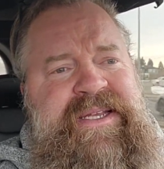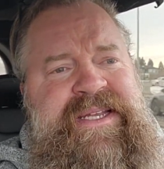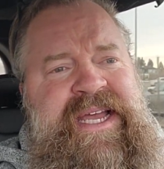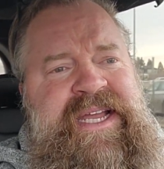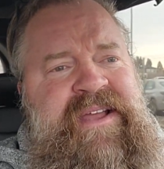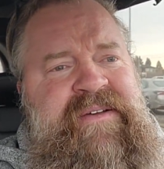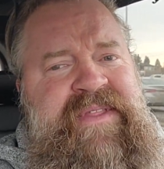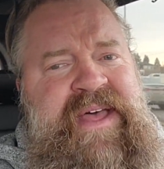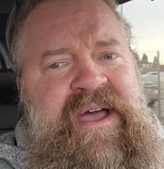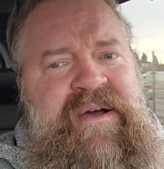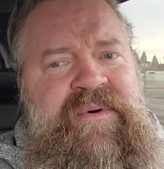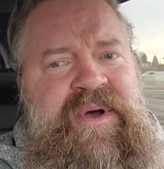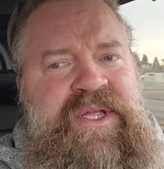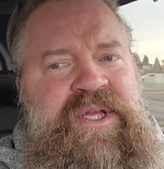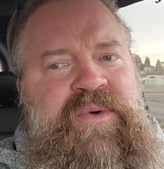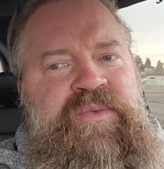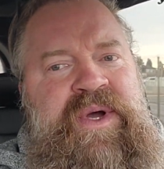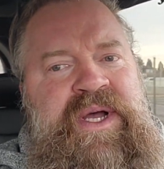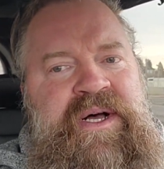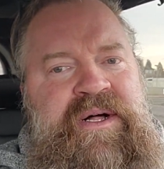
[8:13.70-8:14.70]
Take of that what
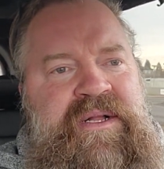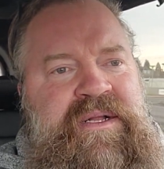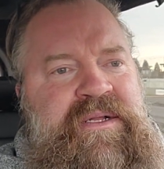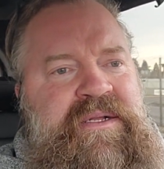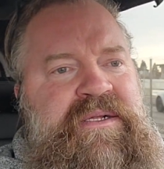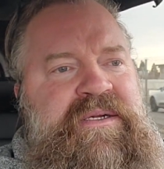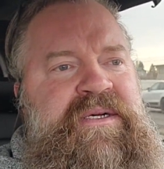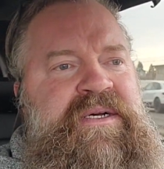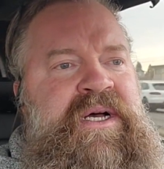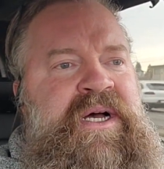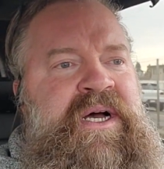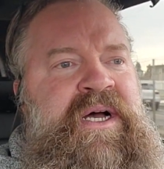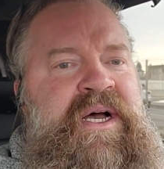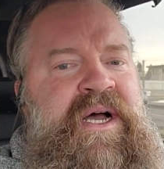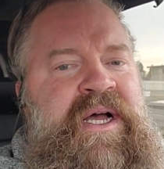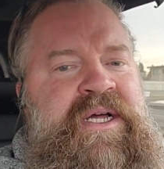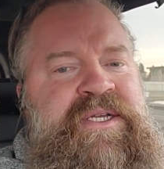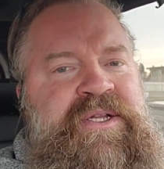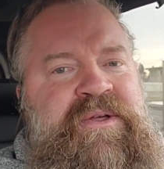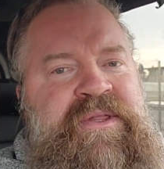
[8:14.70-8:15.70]
you will.
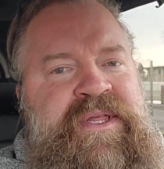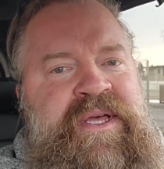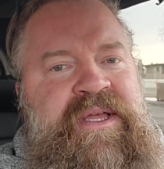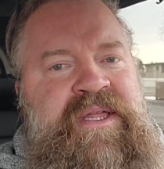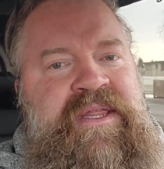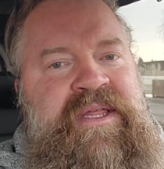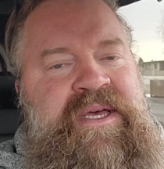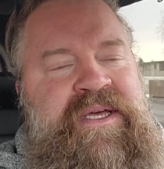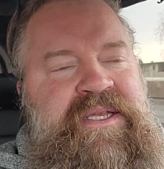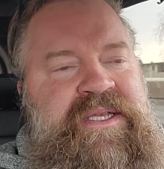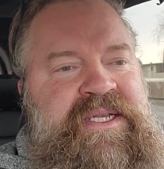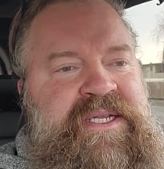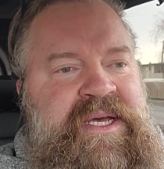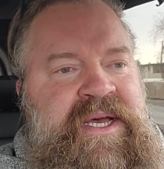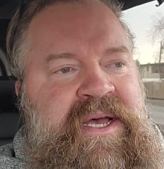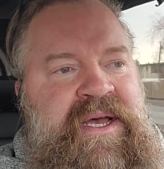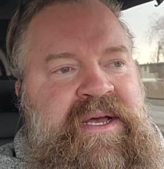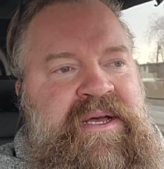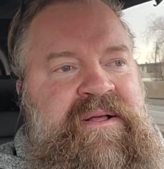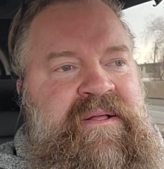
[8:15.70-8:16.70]
I do think
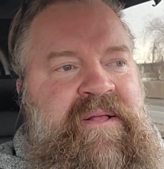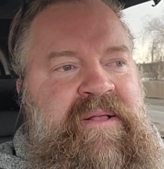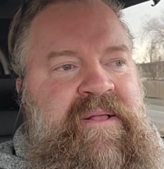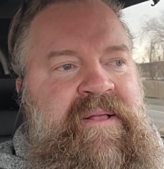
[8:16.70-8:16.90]
that,